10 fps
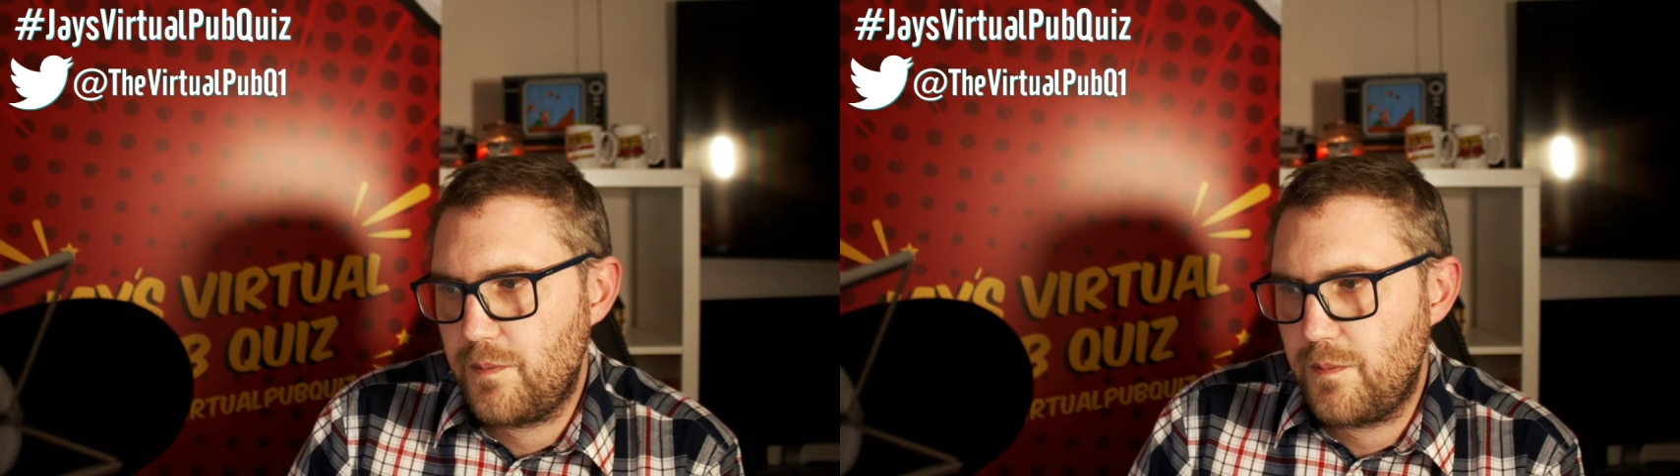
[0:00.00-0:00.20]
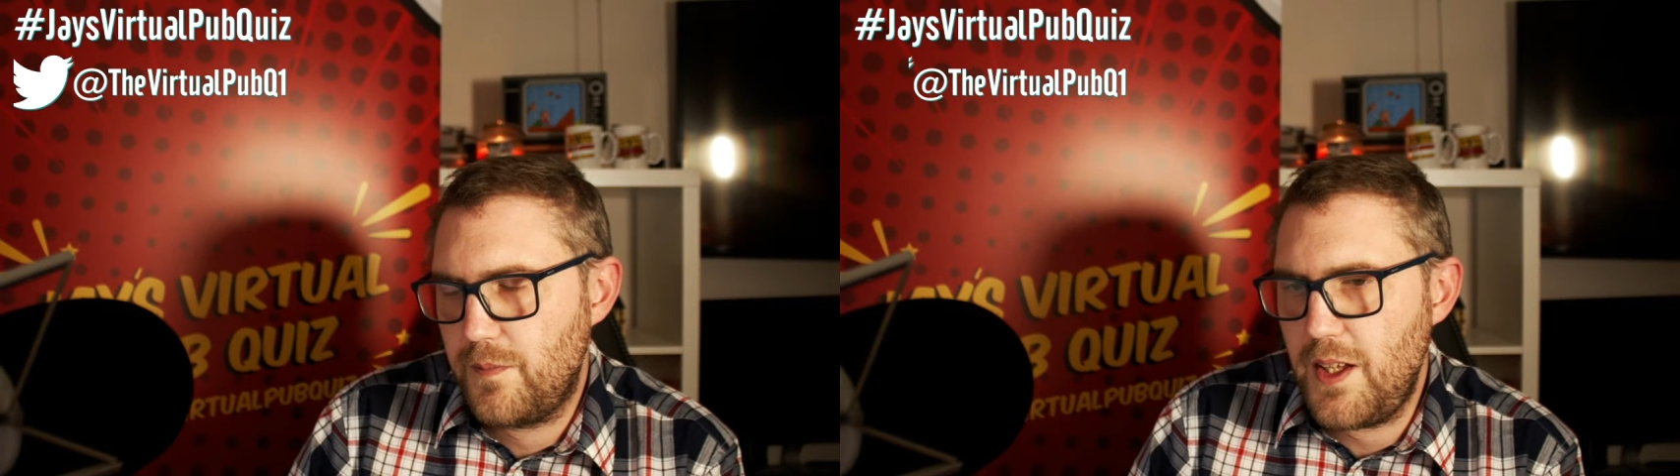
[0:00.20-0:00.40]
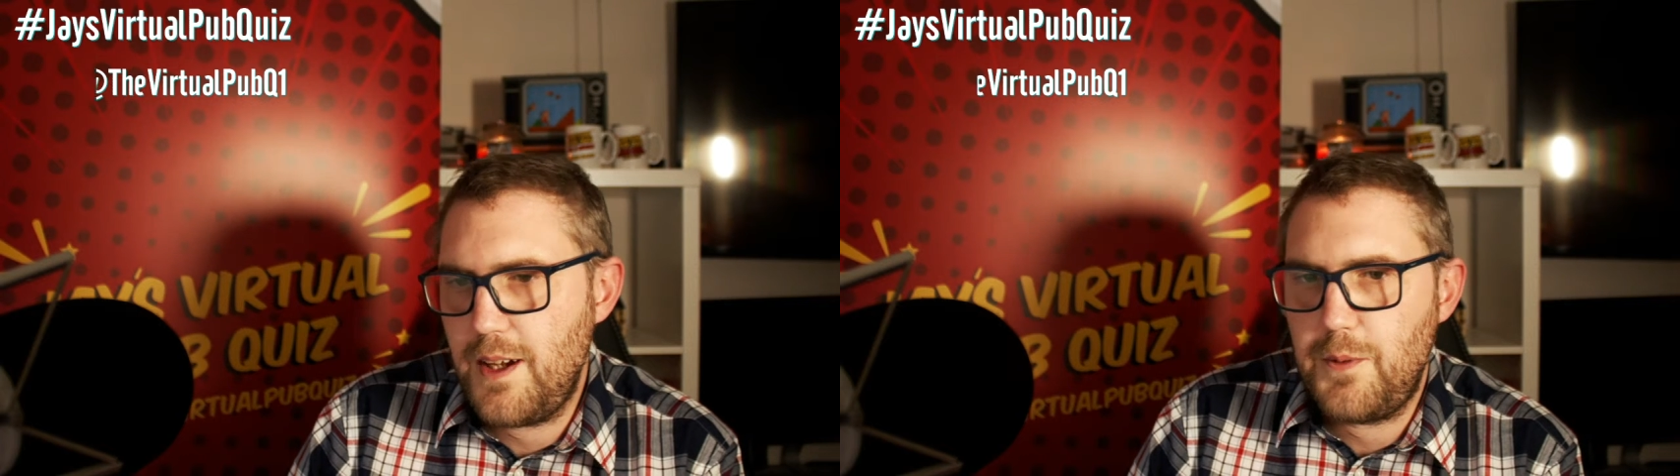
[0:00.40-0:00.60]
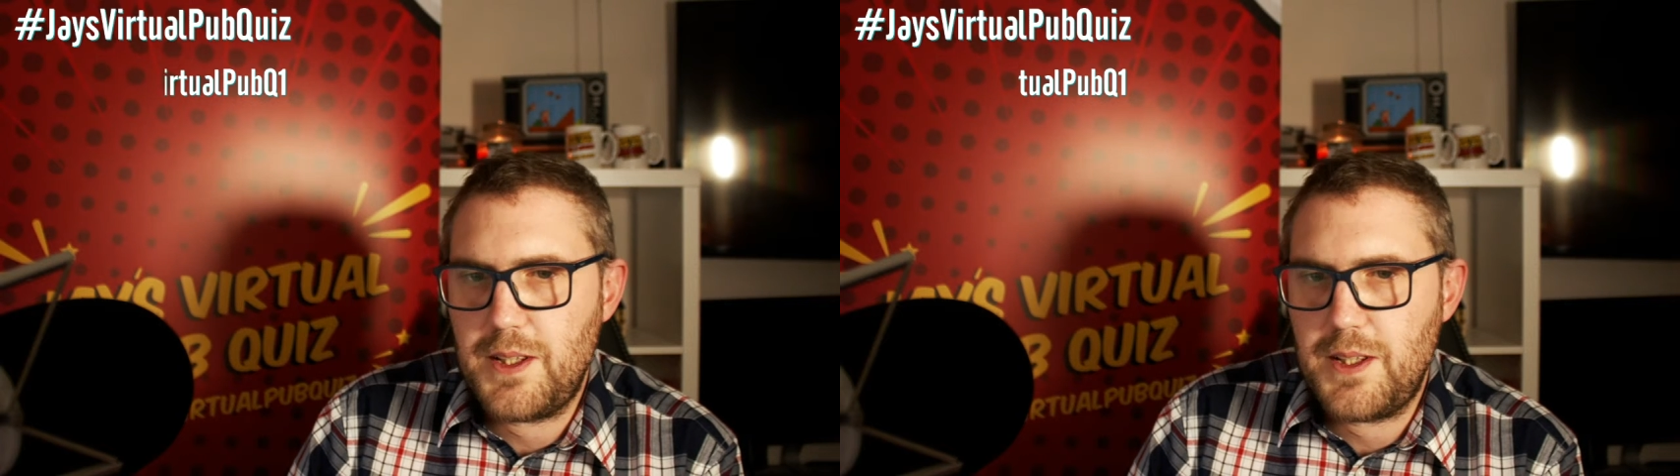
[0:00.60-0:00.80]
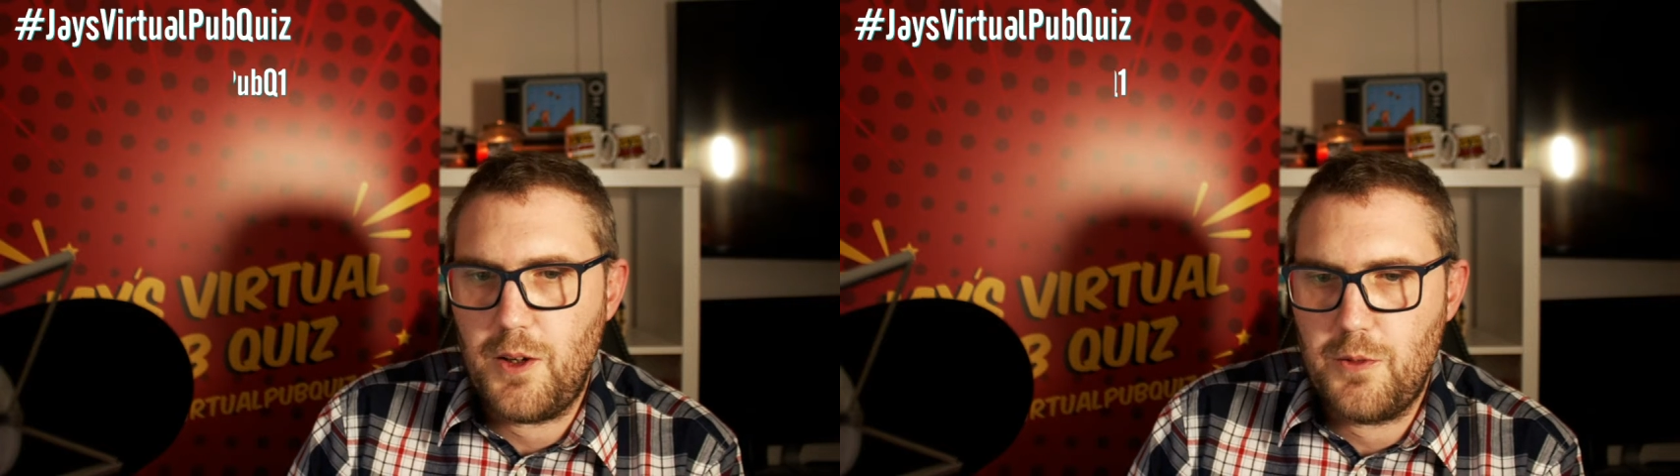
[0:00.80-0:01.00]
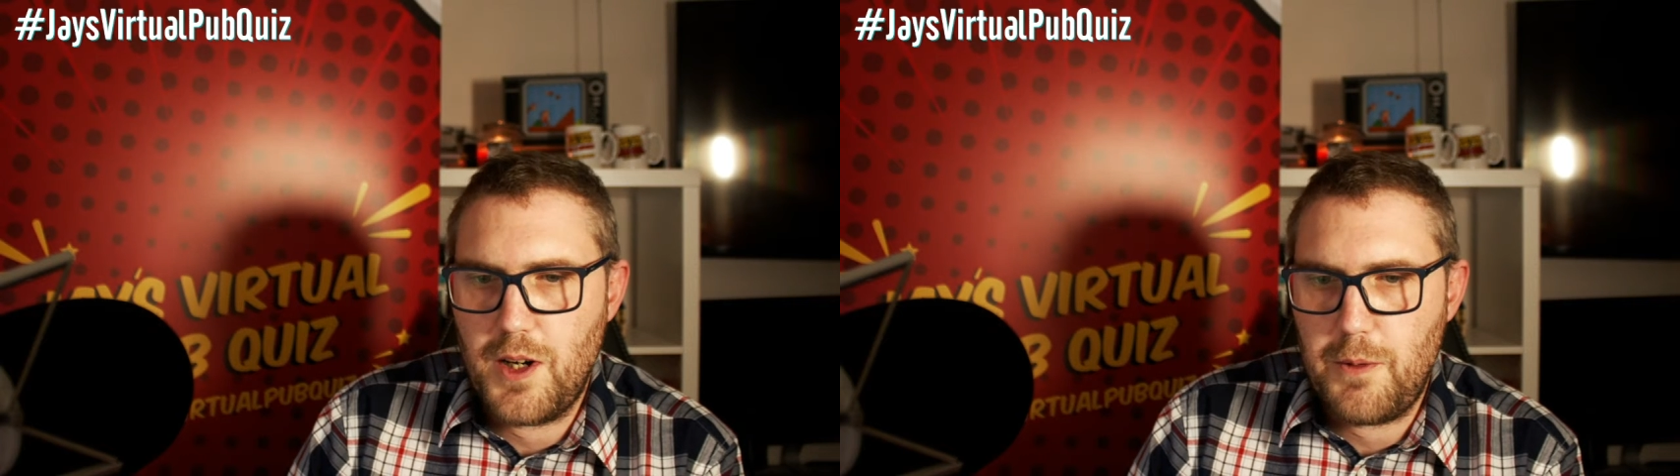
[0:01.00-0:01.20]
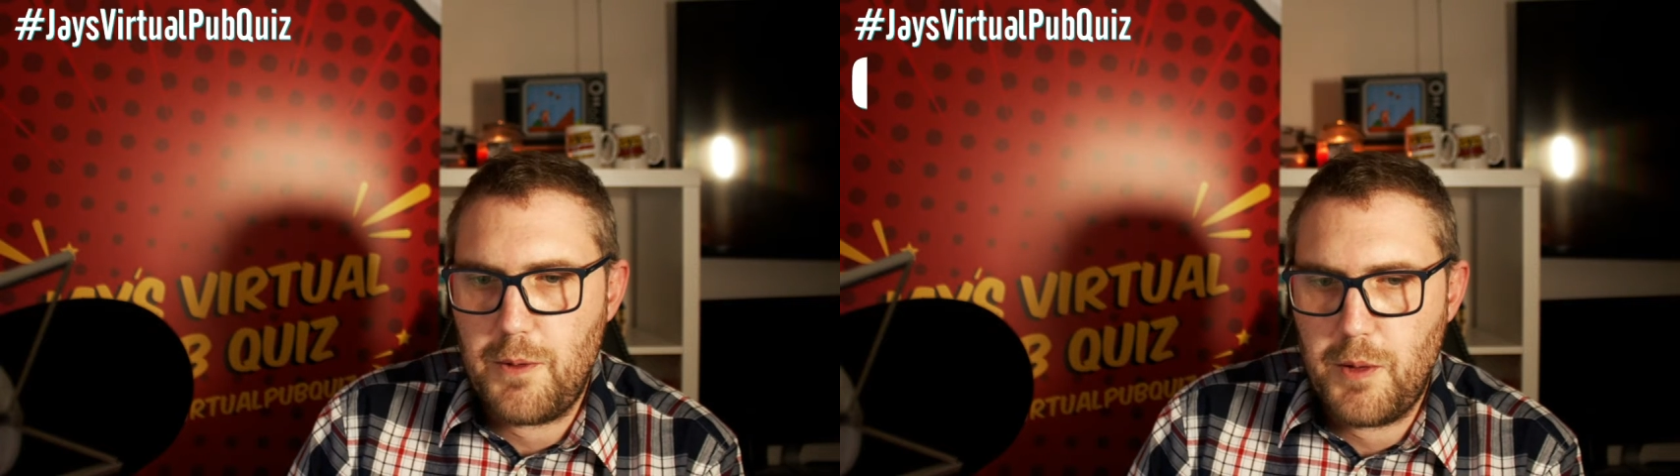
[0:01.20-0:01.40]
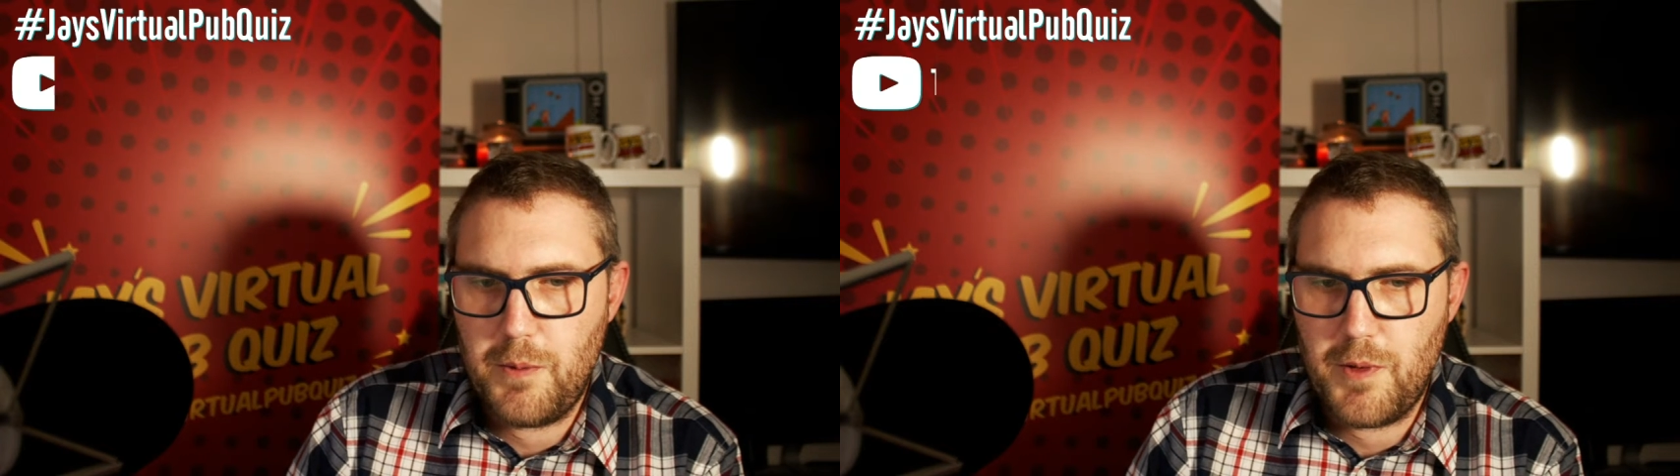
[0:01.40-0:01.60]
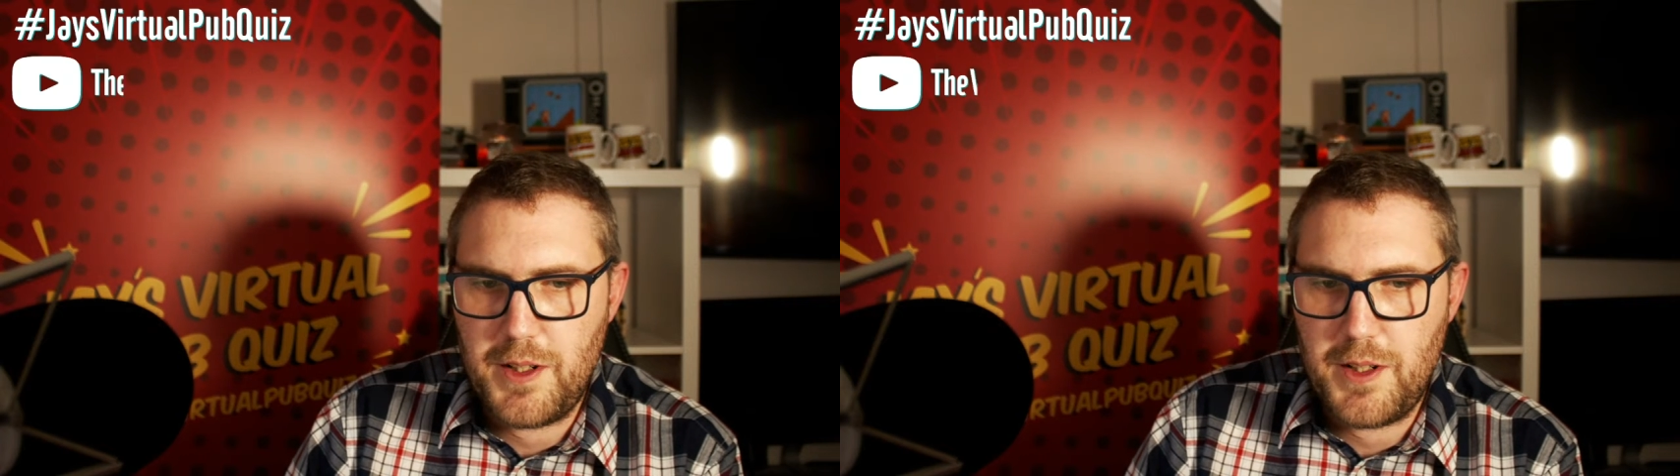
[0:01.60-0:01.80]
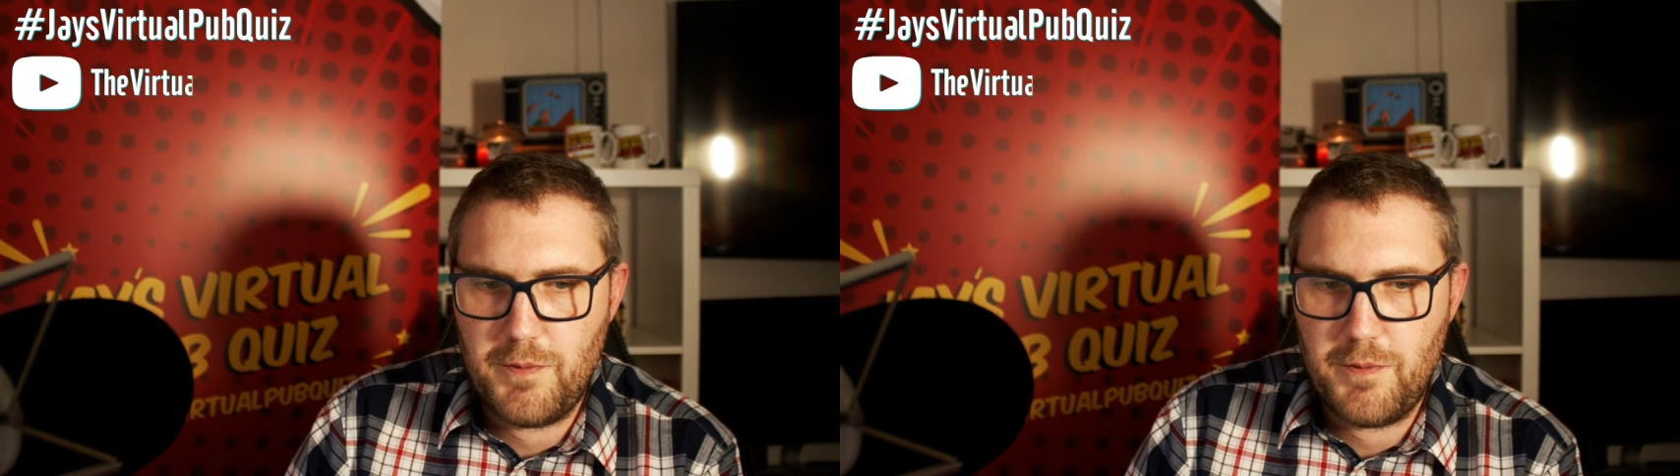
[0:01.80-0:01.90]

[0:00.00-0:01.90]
There we go. Right, we're up and running.